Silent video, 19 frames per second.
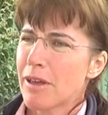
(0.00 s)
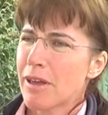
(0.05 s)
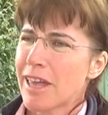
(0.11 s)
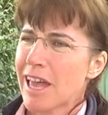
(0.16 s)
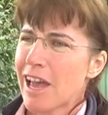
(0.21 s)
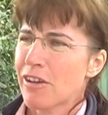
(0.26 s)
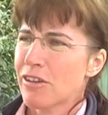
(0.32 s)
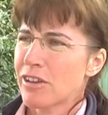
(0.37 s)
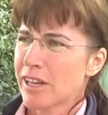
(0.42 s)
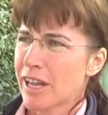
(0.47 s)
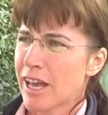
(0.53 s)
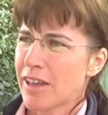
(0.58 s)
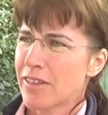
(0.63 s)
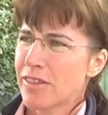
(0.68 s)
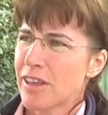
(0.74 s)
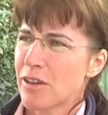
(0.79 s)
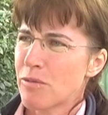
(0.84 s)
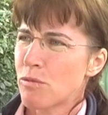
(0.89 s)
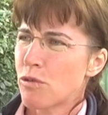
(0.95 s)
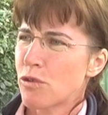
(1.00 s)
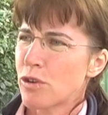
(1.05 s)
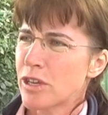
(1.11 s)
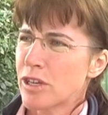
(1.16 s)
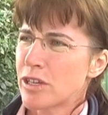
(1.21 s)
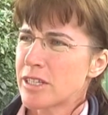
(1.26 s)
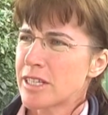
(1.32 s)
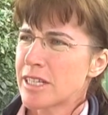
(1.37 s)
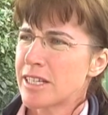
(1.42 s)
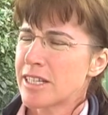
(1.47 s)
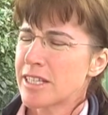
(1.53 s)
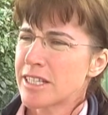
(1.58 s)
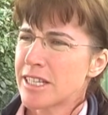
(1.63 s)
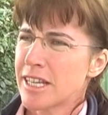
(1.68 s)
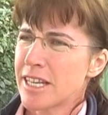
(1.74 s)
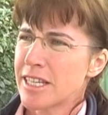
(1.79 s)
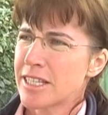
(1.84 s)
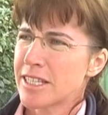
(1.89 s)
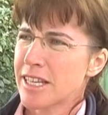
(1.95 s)
calculate their water use
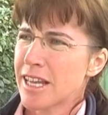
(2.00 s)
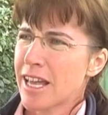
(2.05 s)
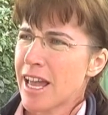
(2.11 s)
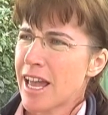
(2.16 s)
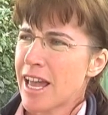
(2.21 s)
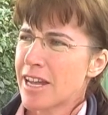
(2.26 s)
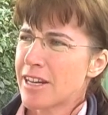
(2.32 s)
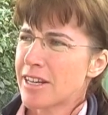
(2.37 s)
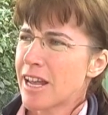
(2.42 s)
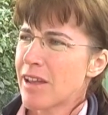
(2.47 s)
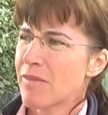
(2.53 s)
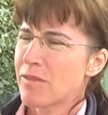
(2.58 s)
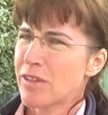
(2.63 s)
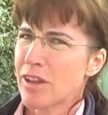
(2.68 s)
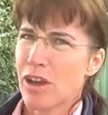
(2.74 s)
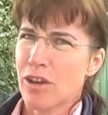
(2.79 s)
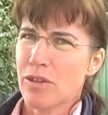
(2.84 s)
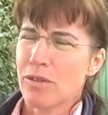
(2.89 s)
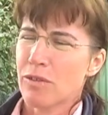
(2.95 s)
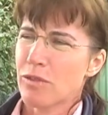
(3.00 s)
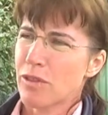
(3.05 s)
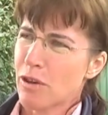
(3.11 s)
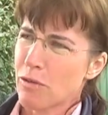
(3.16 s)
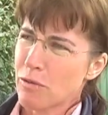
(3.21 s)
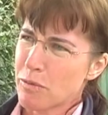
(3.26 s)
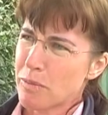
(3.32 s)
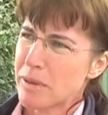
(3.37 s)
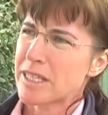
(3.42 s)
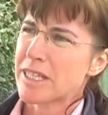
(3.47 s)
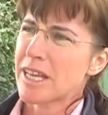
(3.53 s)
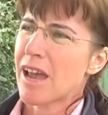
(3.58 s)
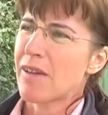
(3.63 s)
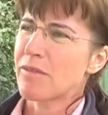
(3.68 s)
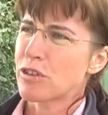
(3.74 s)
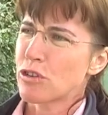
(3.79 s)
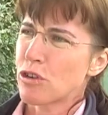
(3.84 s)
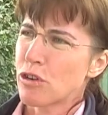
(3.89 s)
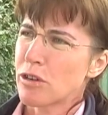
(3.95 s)
indices, and even though that would be
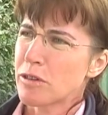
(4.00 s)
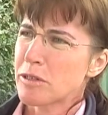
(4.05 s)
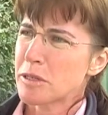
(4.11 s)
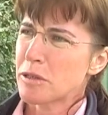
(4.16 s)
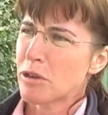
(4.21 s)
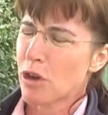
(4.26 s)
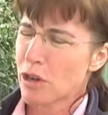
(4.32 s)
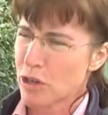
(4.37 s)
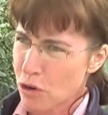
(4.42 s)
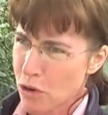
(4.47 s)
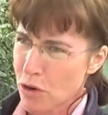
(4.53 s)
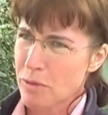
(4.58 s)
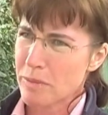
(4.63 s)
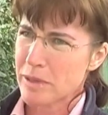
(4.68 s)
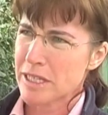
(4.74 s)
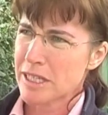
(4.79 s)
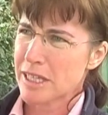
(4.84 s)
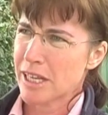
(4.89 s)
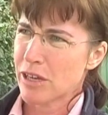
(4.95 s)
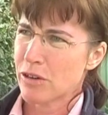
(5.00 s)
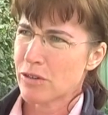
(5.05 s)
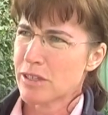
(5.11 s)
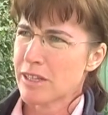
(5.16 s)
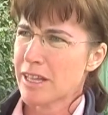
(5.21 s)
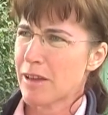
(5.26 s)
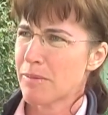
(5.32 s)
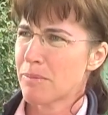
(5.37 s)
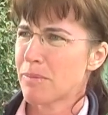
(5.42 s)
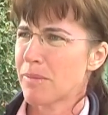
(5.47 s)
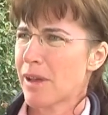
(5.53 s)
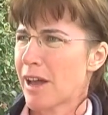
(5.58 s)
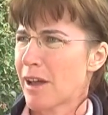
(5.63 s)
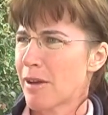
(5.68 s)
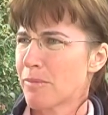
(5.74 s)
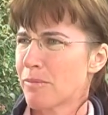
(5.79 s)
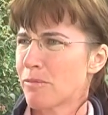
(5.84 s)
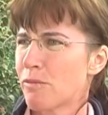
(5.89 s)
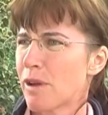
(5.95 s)
saved anonymously onto that
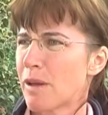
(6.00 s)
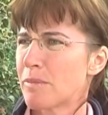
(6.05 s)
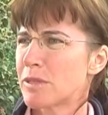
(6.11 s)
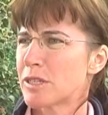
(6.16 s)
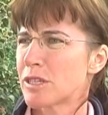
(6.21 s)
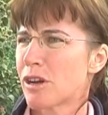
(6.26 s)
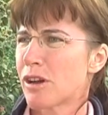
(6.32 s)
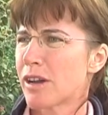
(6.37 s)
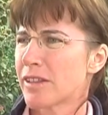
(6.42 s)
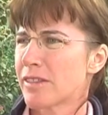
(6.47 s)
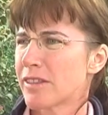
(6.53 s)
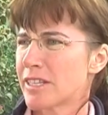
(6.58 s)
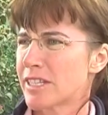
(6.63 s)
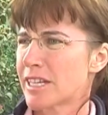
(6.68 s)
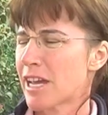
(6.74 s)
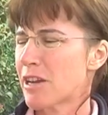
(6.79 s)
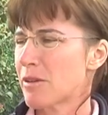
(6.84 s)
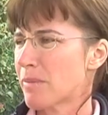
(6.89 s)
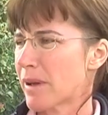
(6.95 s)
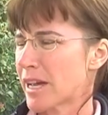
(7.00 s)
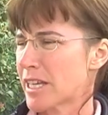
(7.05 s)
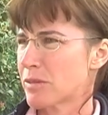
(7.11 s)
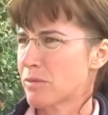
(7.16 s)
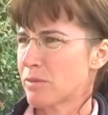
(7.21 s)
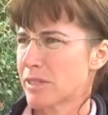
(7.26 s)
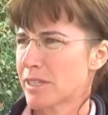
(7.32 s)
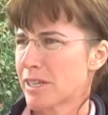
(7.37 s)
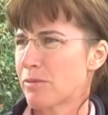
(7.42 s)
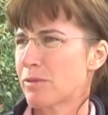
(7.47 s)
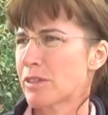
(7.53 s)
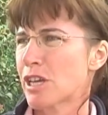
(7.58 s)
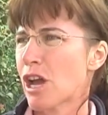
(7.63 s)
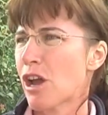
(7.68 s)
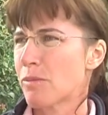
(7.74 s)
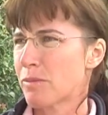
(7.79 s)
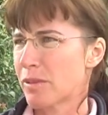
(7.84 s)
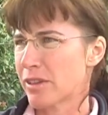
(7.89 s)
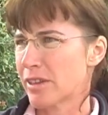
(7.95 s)
website, it was
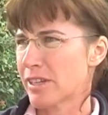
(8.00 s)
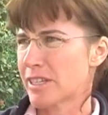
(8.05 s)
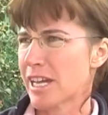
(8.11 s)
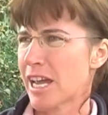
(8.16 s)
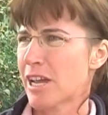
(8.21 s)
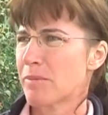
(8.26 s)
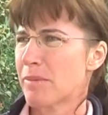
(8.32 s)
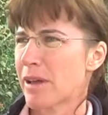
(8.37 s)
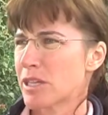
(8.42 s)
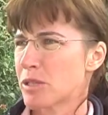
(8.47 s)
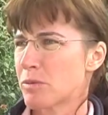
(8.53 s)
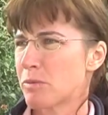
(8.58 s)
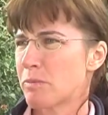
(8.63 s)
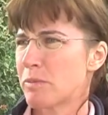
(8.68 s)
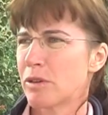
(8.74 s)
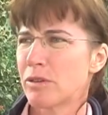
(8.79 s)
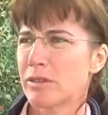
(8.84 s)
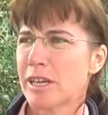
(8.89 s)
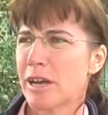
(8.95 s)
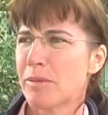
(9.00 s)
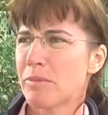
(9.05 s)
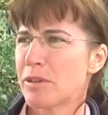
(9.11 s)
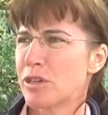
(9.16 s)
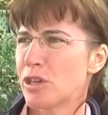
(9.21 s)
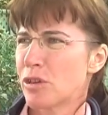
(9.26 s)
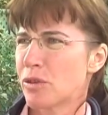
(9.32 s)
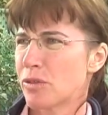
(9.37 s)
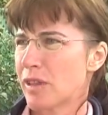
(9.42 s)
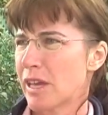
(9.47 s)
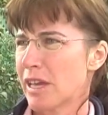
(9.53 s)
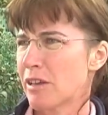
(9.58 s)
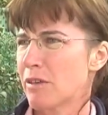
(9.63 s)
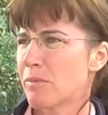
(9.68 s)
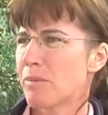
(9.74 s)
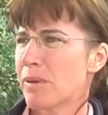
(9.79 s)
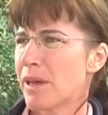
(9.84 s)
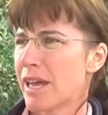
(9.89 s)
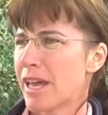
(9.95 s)
hoped that the database would build up and you could then
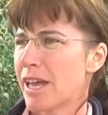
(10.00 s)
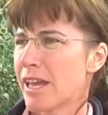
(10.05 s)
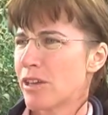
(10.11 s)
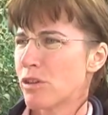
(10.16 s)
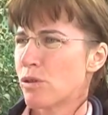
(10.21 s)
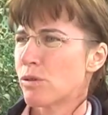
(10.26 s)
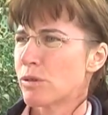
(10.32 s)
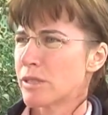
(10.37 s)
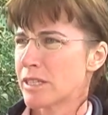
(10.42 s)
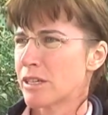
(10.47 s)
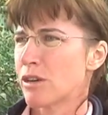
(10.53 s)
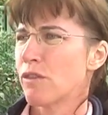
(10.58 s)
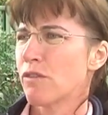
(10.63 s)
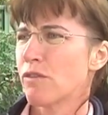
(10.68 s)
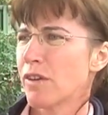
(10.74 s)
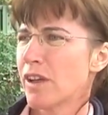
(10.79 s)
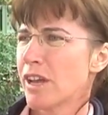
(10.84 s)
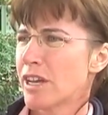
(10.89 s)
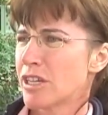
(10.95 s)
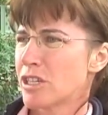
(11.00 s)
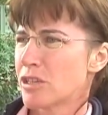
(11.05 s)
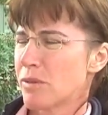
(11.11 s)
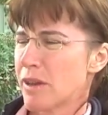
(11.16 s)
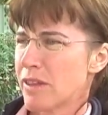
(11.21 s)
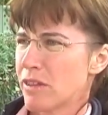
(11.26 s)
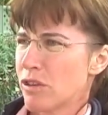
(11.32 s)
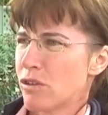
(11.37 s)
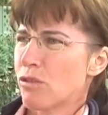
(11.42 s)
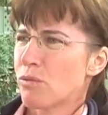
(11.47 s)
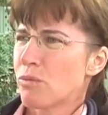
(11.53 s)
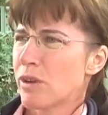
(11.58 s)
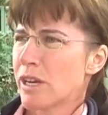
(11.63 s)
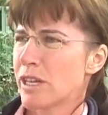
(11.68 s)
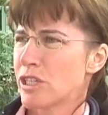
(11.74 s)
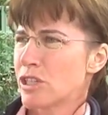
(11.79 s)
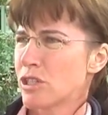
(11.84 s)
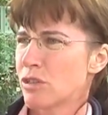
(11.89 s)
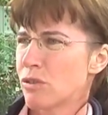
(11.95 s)
compare yourself to either your
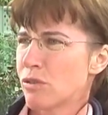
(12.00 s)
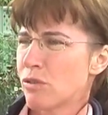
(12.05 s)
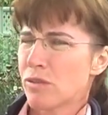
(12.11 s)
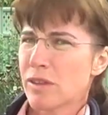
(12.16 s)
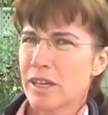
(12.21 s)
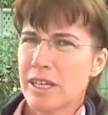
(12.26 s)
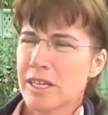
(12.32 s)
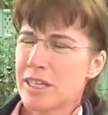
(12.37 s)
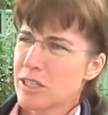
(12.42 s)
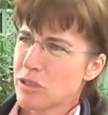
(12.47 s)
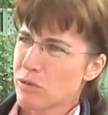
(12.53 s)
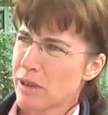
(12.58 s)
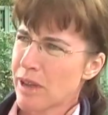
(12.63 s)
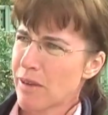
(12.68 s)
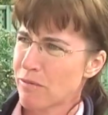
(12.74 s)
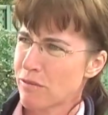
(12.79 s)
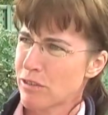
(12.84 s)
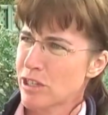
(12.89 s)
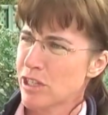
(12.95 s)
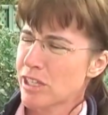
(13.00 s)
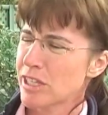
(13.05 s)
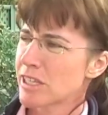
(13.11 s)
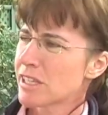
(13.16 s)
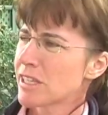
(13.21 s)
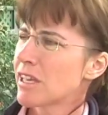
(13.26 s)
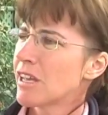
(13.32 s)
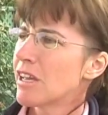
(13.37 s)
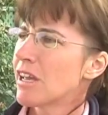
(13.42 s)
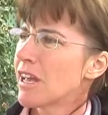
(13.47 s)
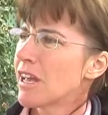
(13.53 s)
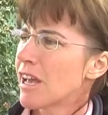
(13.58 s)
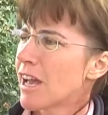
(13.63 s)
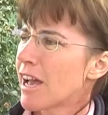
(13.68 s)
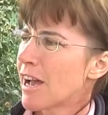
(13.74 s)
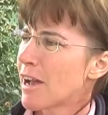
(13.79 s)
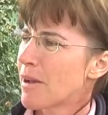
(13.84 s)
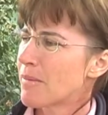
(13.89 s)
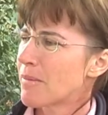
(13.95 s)
region or the industry averages.
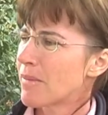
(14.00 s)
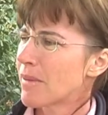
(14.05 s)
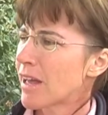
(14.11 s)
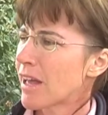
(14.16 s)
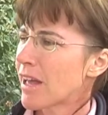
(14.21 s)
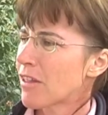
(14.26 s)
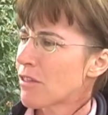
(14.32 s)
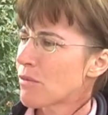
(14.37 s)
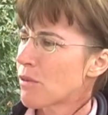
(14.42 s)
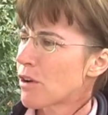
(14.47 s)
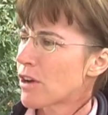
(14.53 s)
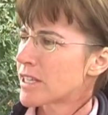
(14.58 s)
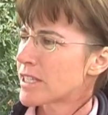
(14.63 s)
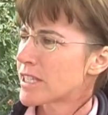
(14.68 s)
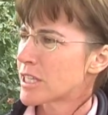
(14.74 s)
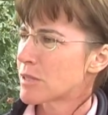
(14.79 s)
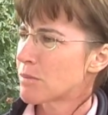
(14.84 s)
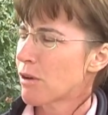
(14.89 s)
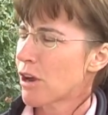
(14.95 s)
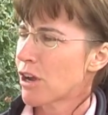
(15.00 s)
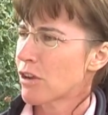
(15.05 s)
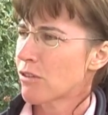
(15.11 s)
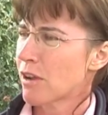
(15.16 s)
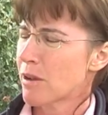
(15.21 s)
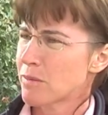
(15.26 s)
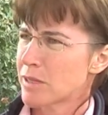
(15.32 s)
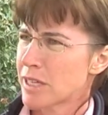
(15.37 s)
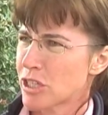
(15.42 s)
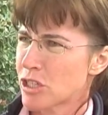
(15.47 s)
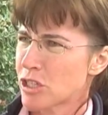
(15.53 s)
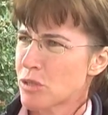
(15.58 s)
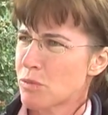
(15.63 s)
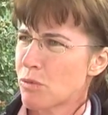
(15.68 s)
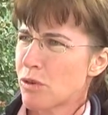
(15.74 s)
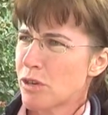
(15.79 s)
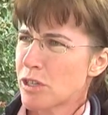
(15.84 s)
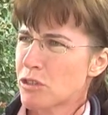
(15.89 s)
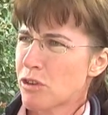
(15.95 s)
Otherwise, there's programs such as
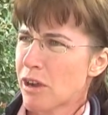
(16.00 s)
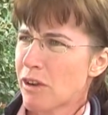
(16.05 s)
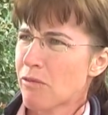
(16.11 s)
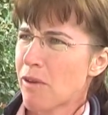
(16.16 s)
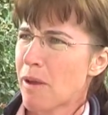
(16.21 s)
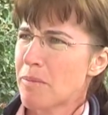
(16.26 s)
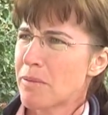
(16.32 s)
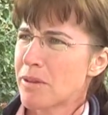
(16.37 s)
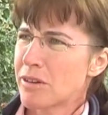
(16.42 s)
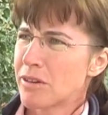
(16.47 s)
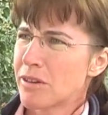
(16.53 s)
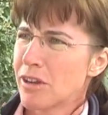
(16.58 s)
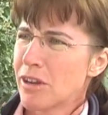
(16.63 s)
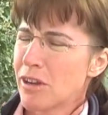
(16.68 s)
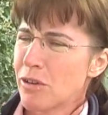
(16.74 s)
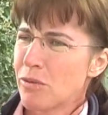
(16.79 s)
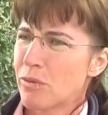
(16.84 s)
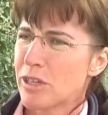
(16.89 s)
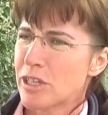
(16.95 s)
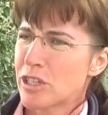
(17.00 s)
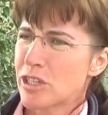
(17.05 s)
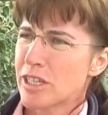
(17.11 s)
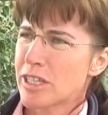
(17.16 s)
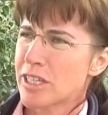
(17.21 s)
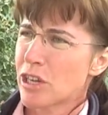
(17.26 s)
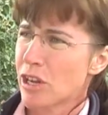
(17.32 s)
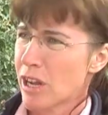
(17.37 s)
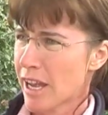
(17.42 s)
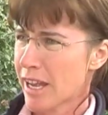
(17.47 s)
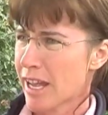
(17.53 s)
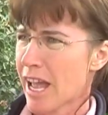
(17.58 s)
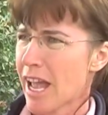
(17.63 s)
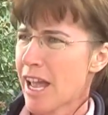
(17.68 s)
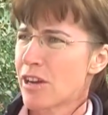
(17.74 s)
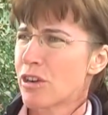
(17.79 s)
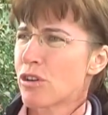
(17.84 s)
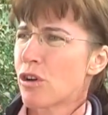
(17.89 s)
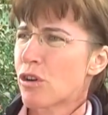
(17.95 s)
Water Track Rapid, which is
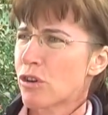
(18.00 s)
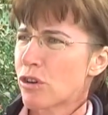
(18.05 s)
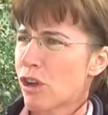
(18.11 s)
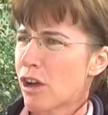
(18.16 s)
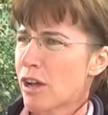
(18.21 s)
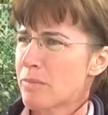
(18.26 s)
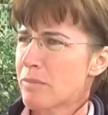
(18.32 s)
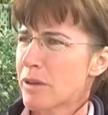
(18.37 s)
again an online